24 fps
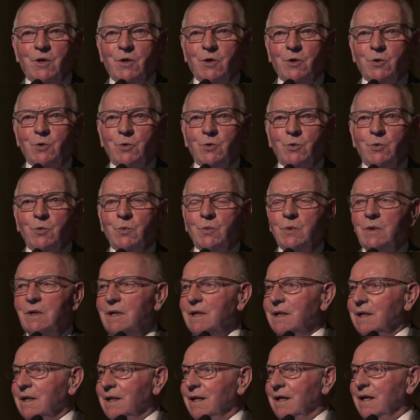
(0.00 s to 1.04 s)
who
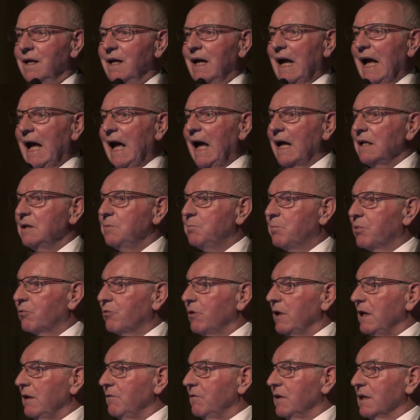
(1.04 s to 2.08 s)
had
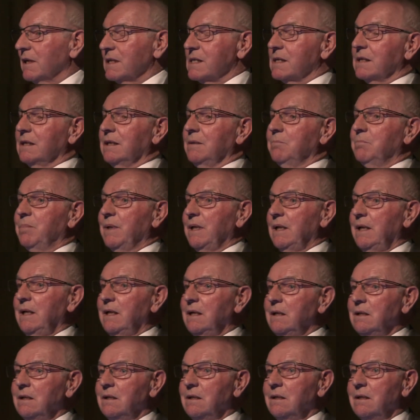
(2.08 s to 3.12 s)
previously
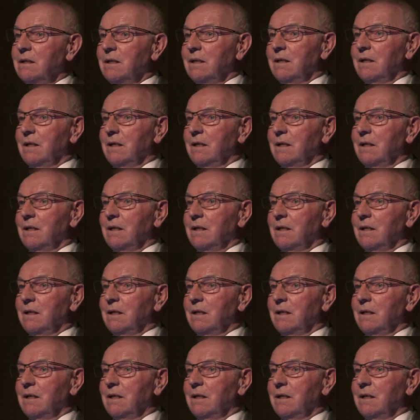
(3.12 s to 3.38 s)
been